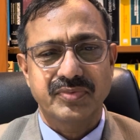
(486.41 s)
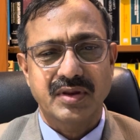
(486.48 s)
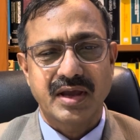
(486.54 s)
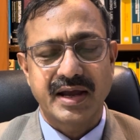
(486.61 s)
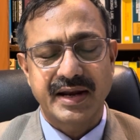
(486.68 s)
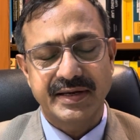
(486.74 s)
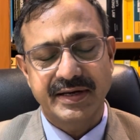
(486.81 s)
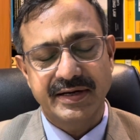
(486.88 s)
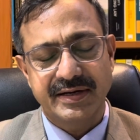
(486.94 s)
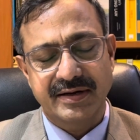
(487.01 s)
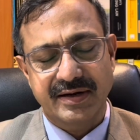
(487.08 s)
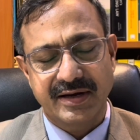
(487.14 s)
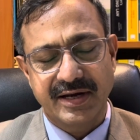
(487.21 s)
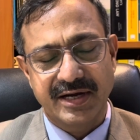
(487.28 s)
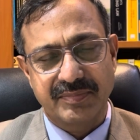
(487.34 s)
and it
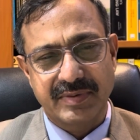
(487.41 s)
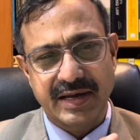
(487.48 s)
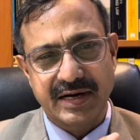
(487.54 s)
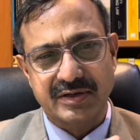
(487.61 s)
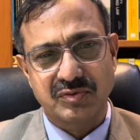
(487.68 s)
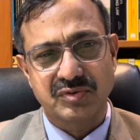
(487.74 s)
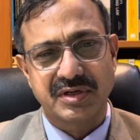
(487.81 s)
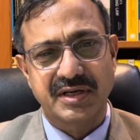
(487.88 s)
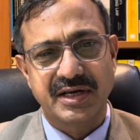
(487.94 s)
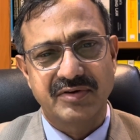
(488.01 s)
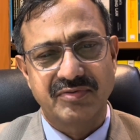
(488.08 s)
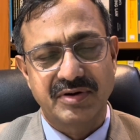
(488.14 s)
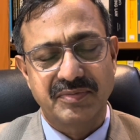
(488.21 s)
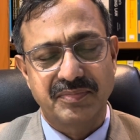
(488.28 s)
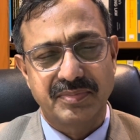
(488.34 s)
relate back to the date
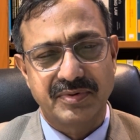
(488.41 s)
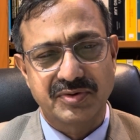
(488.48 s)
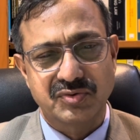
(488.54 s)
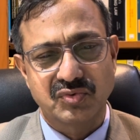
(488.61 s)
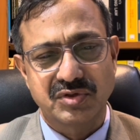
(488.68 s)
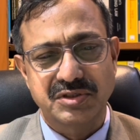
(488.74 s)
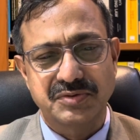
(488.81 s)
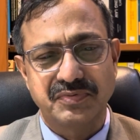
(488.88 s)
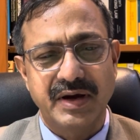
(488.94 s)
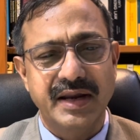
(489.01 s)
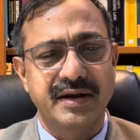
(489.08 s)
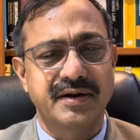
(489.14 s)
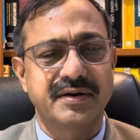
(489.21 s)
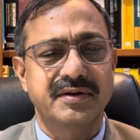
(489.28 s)
when suit is filed.